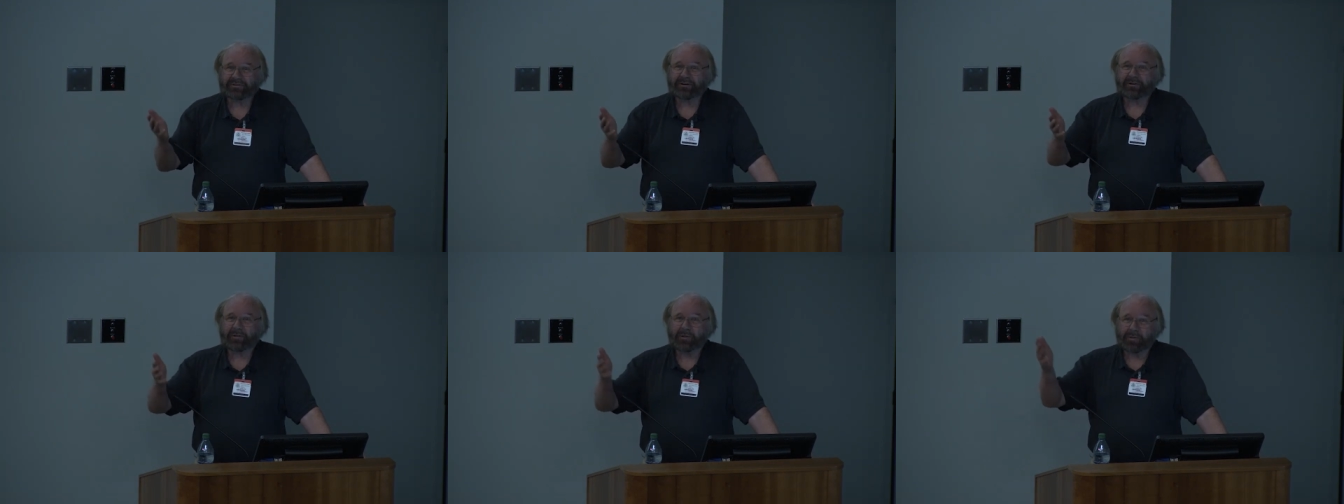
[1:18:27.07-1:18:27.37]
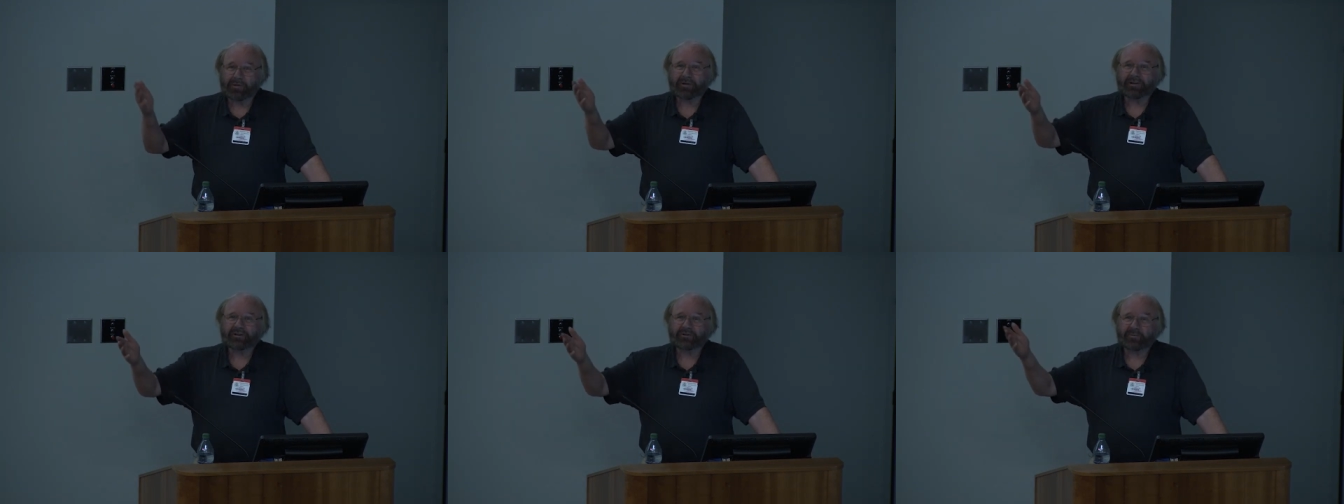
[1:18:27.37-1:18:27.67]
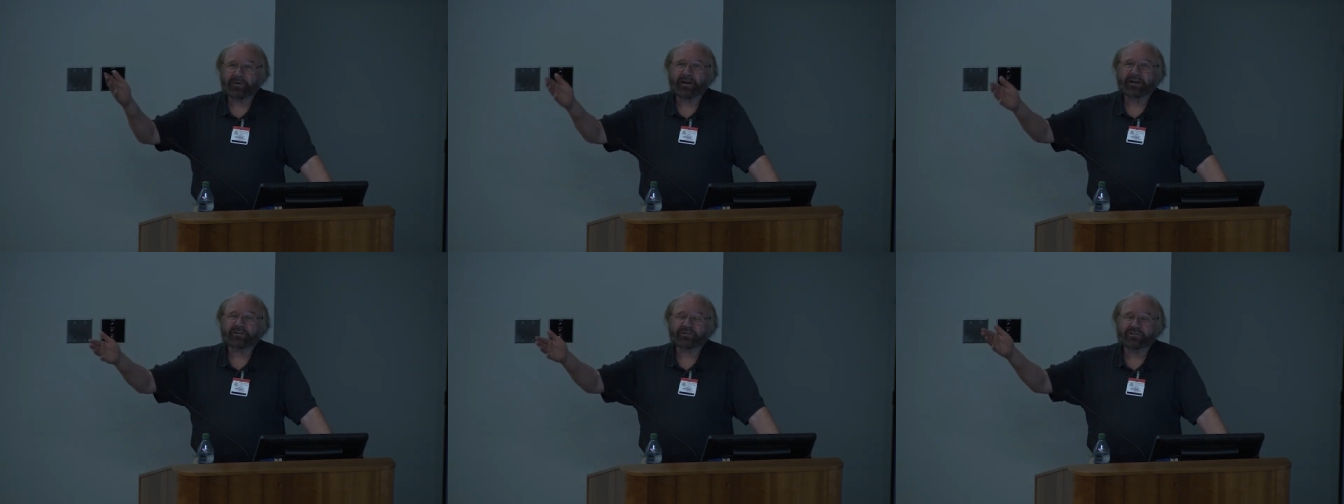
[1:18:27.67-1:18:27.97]
you know, the things
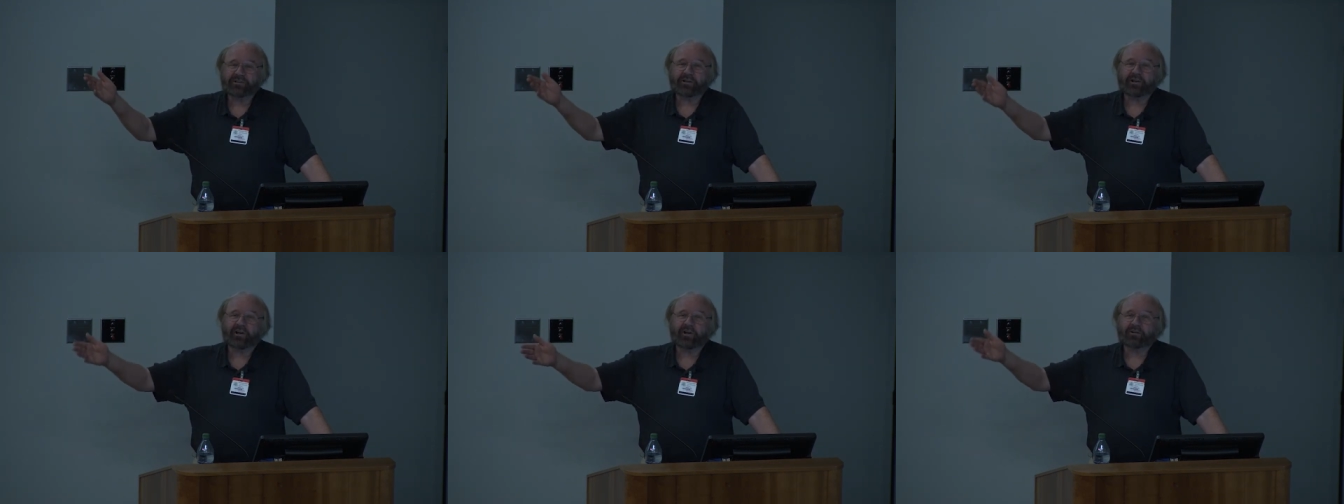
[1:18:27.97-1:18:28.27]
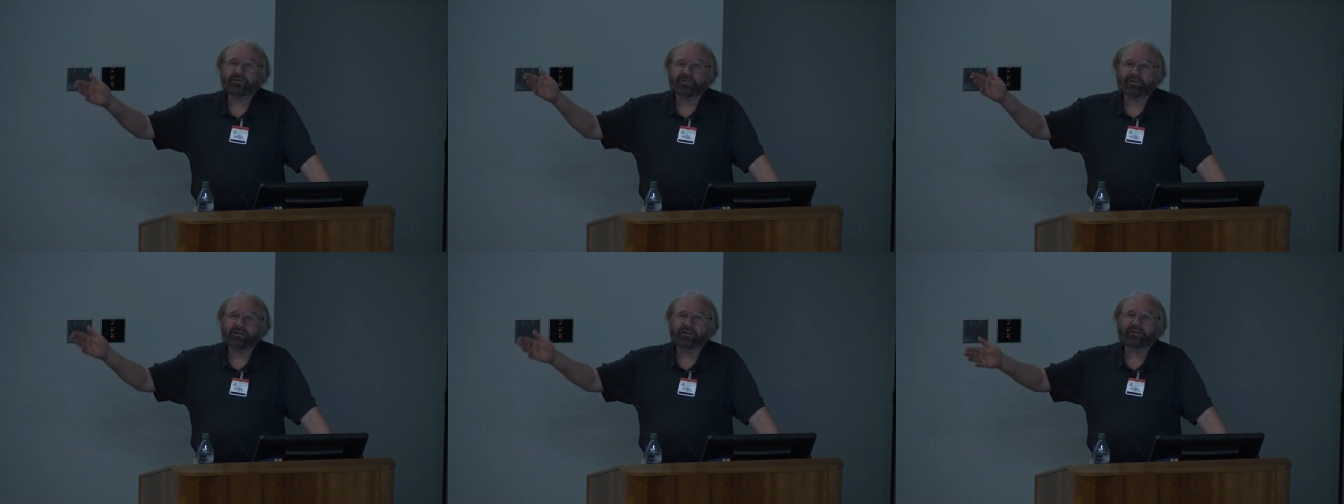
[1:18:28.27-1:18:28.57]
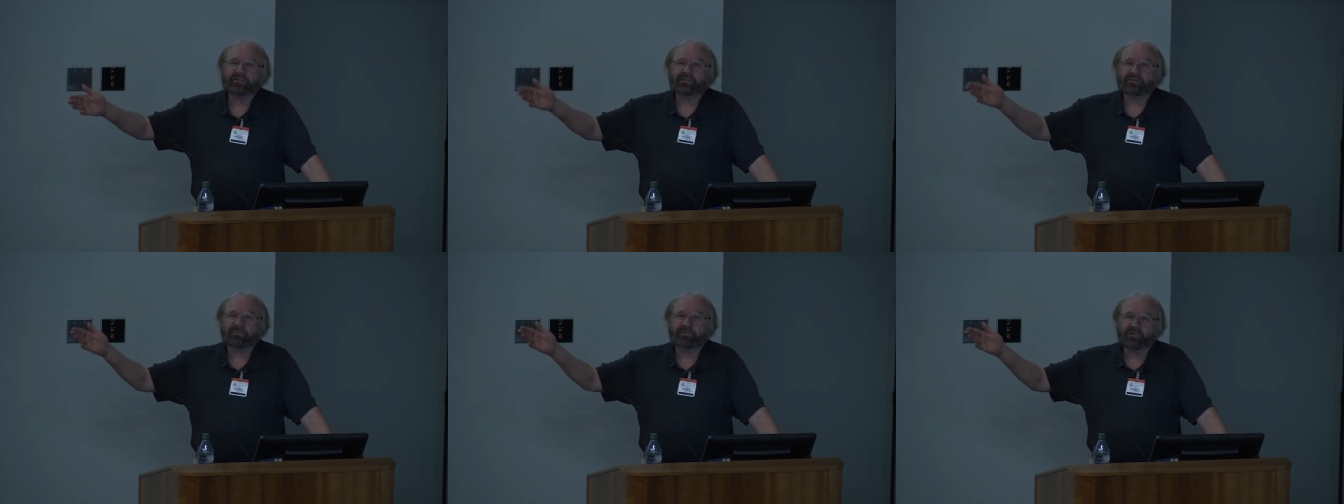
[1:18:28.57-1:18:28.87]
we actually are going to
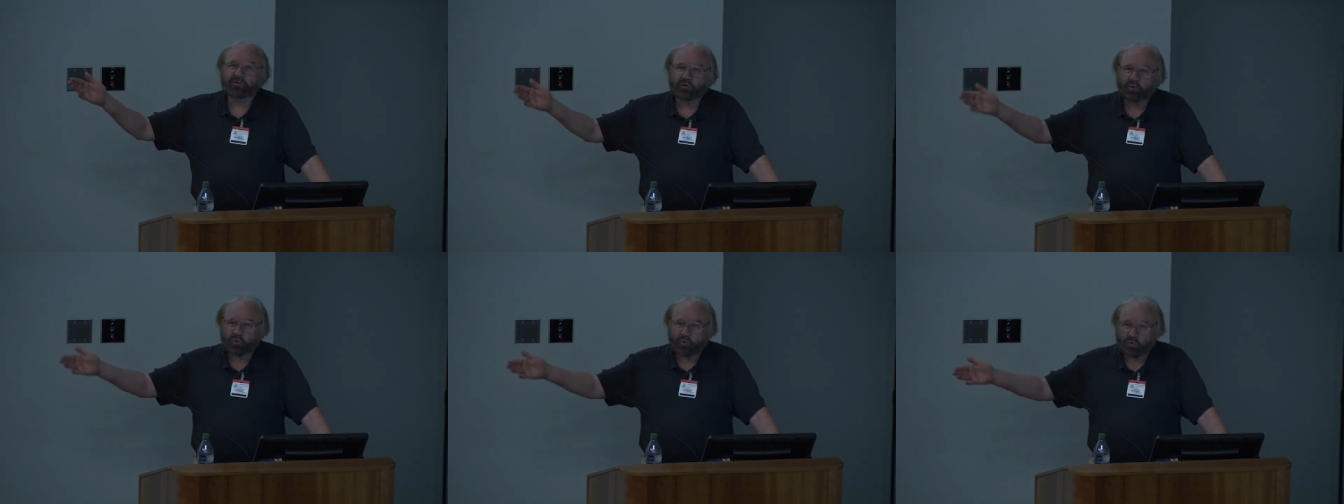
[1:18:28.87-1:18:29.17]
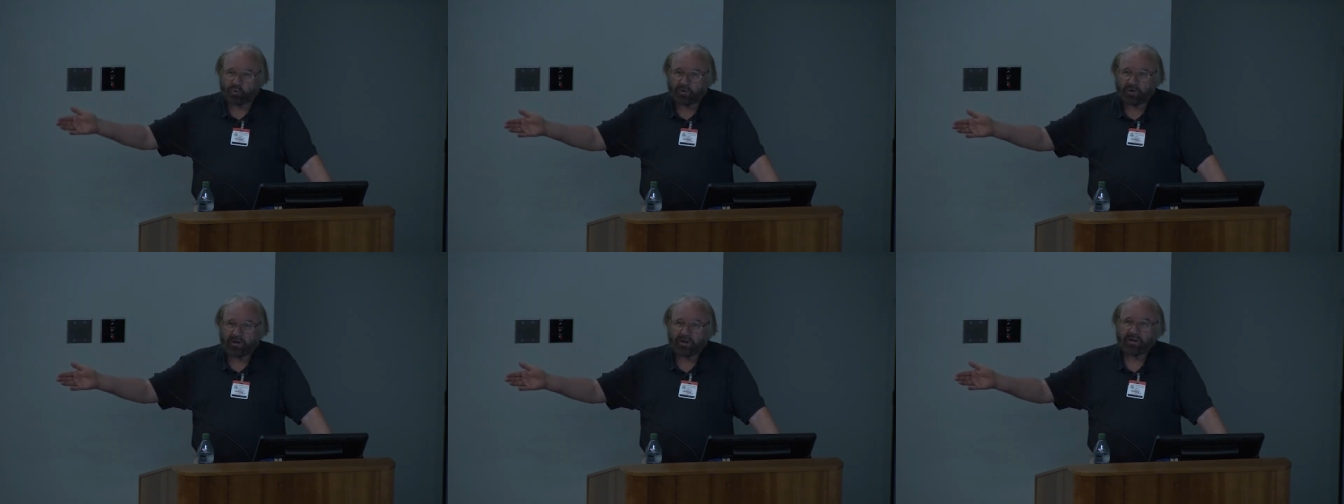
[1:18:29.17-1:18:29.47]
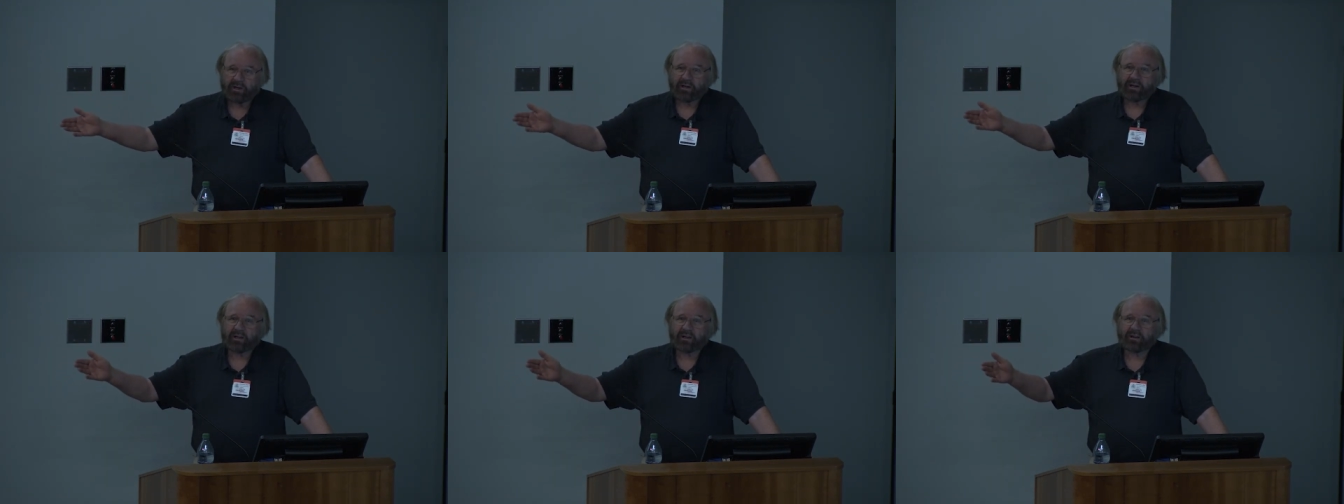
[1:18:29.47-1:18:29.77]
need to do
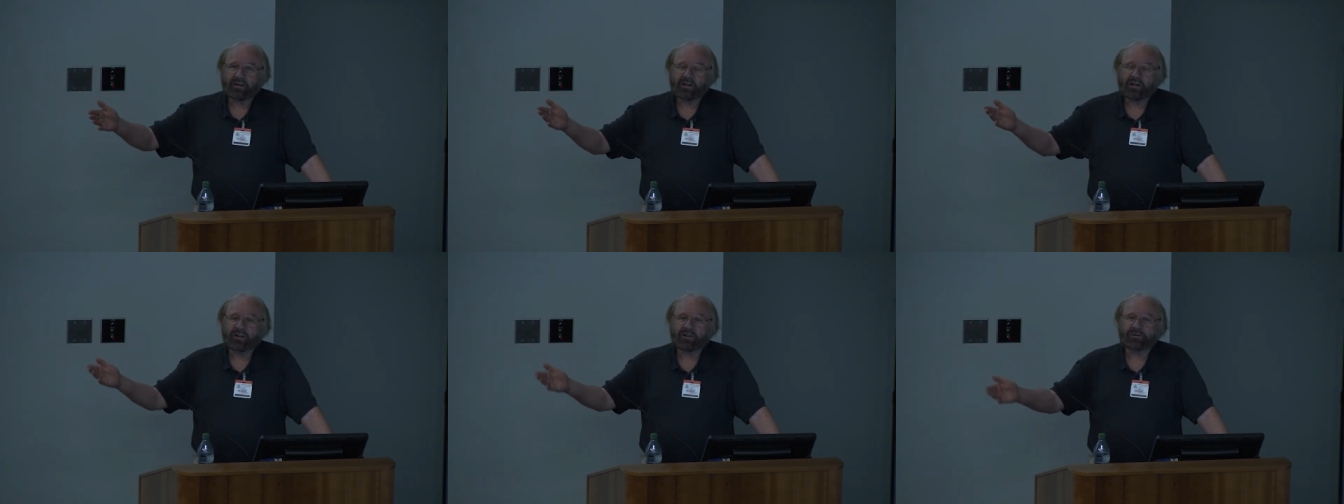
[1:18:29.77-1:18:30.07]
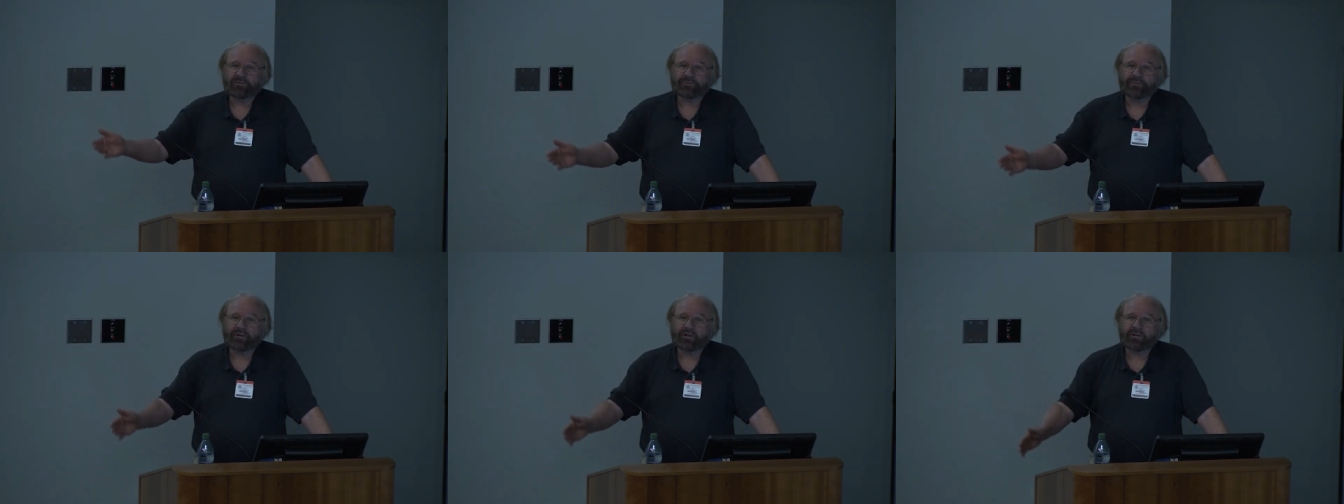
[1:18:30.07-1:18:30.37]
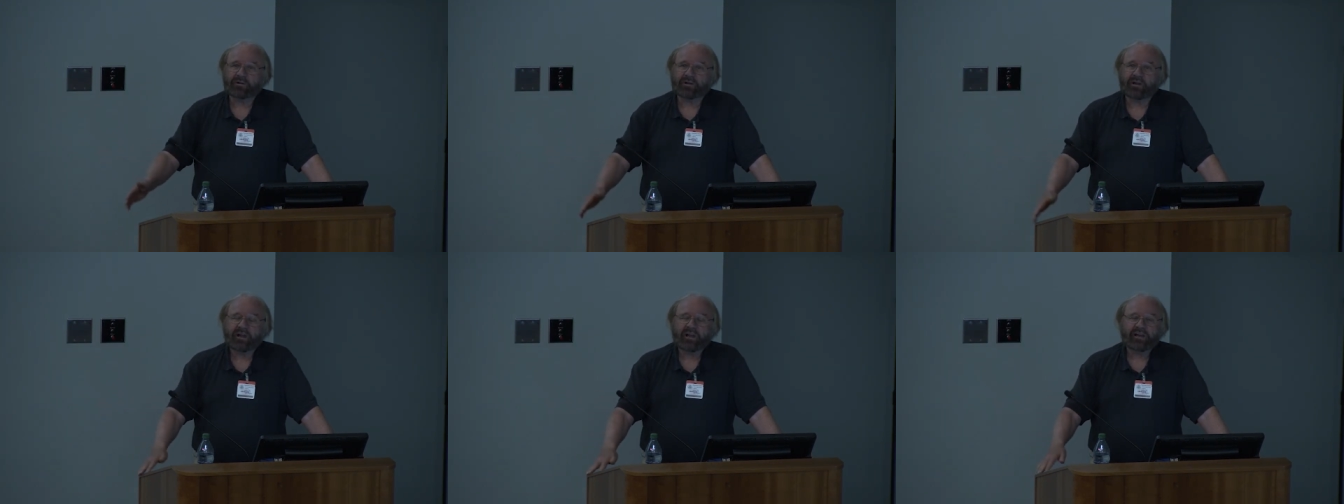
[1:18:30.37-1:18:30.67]
in, in the
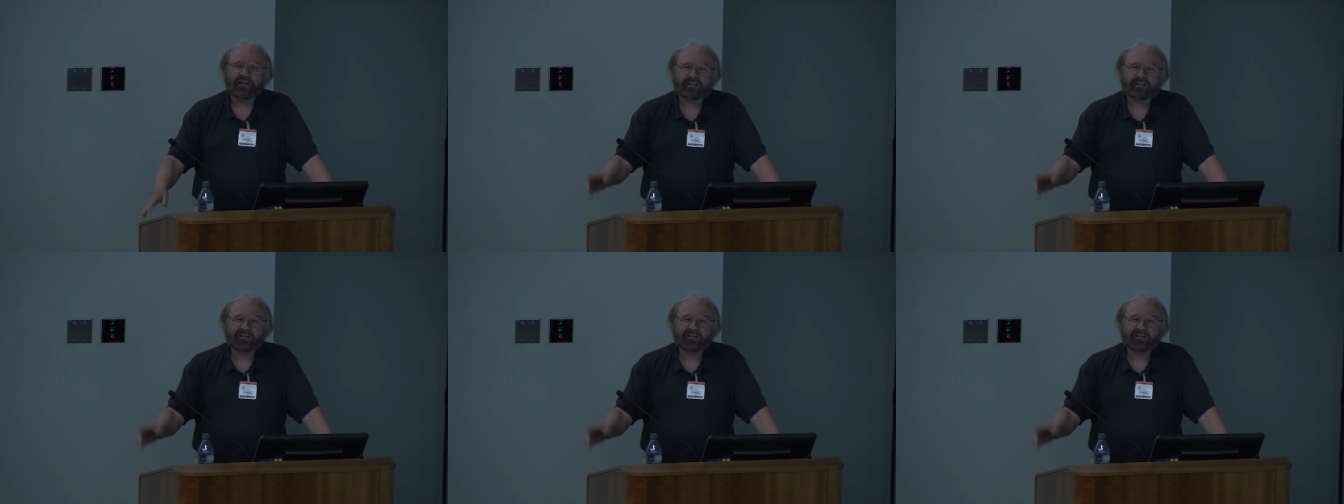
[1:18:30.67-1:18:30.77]
field,